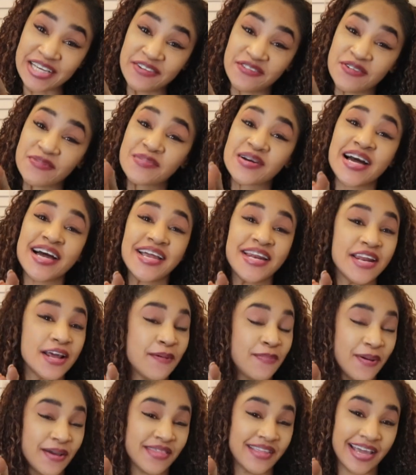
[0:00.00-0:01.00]
from cutting
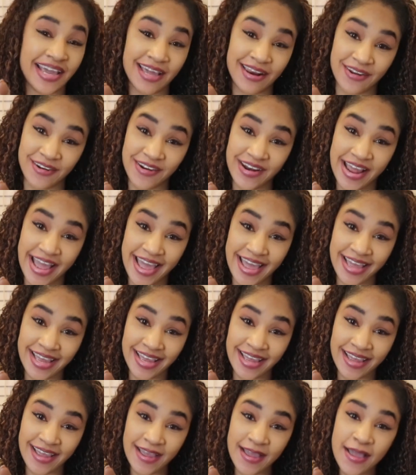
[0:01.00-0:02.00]
up on the
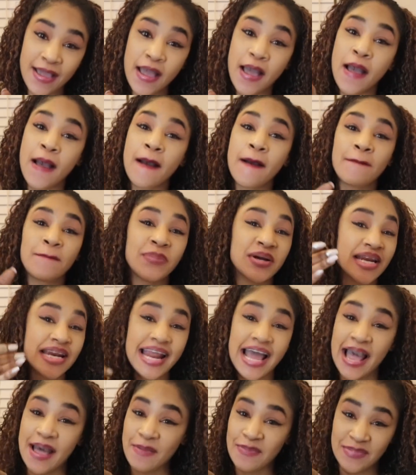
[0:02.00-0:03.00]
internet, but
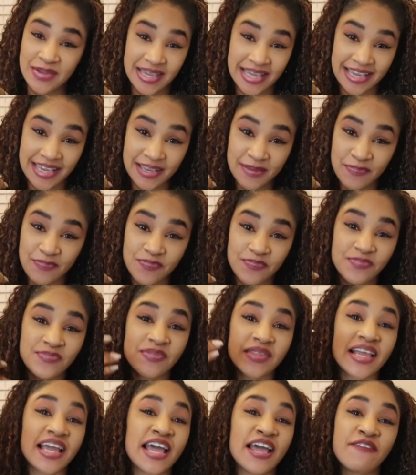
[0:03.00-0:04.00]
not me.
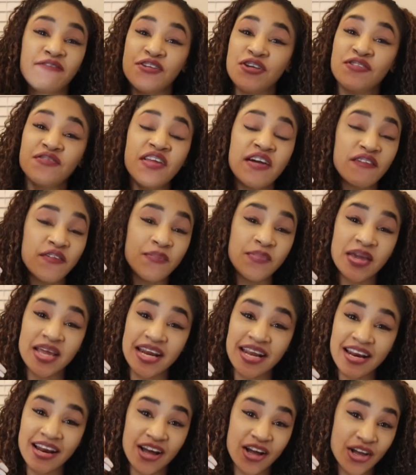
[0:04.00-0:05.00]
If you've never been
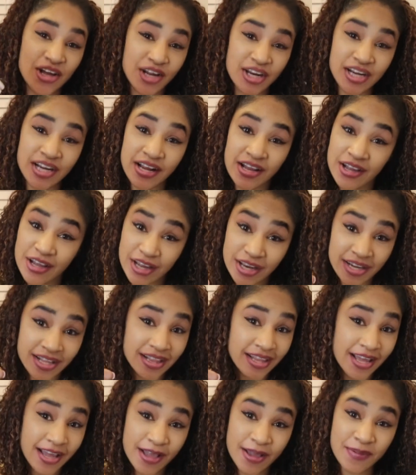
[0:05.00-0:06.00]
in a hood
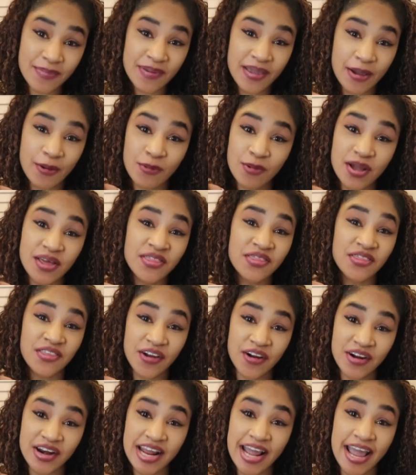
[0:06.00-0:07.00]
club at
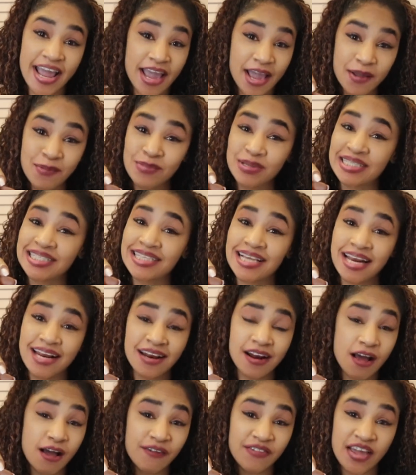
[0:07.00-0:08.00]
1:30 a.m. when Set
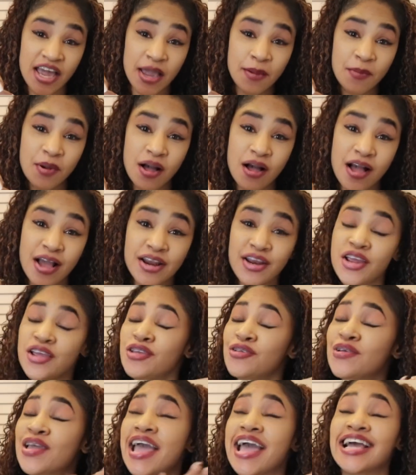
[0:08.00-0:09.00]
It Off came on,
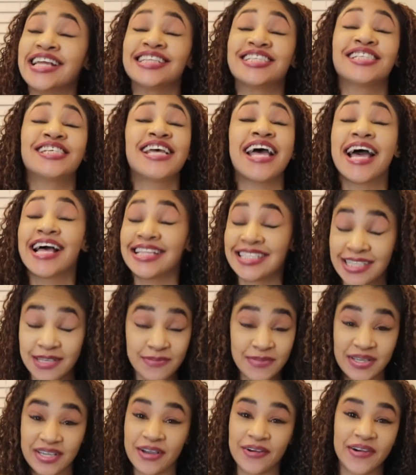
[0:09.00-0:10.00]
you can't chat to
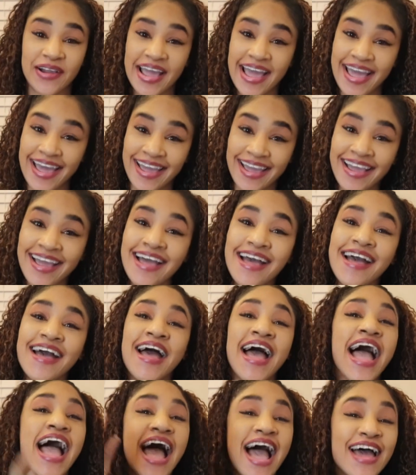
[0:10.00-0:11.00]
me, okay?
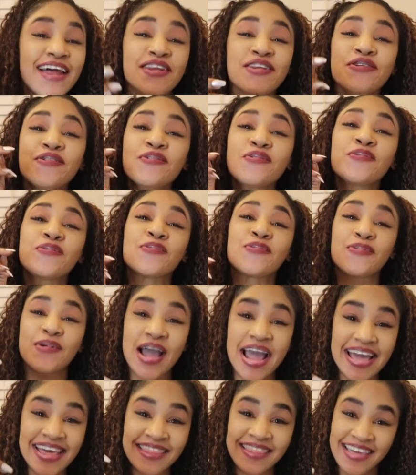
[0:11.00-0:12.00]
I knew
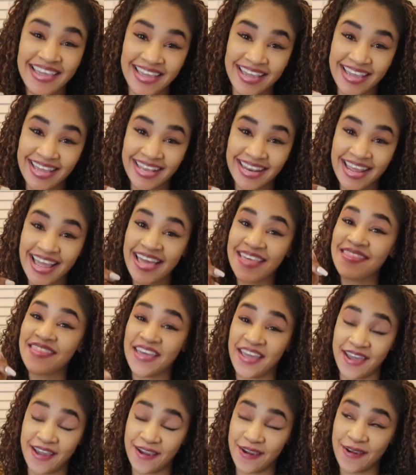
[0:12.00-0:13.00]
right then and
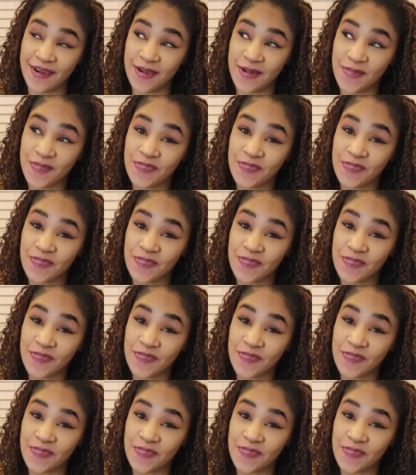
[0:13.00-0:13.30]
there